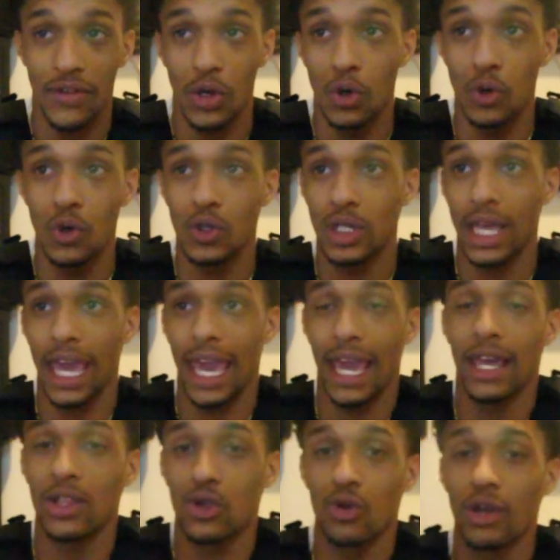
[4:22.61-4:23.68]
views
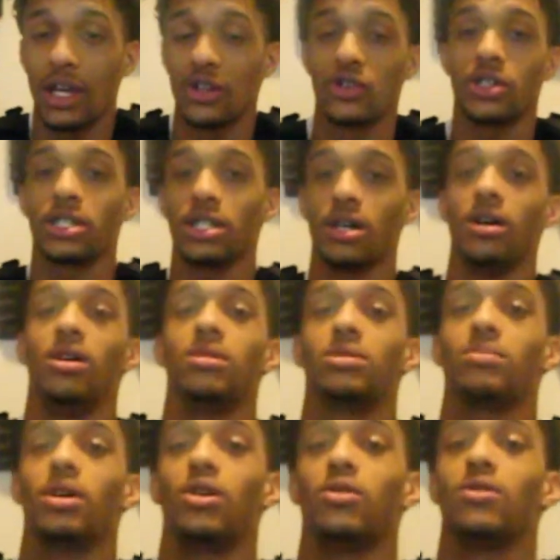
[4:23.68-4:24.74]
and 300 subs,
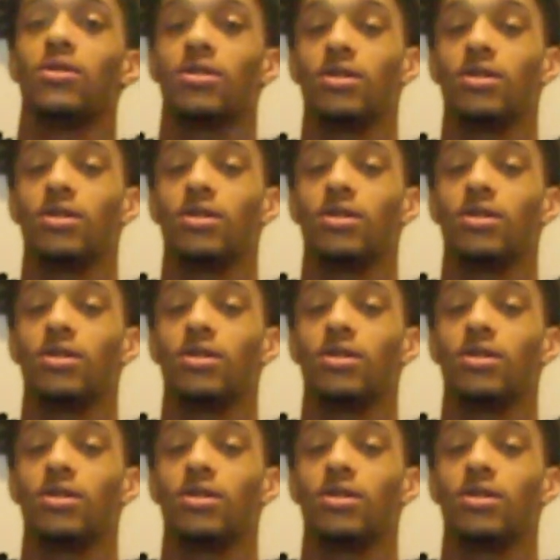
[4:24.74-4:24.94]
bro.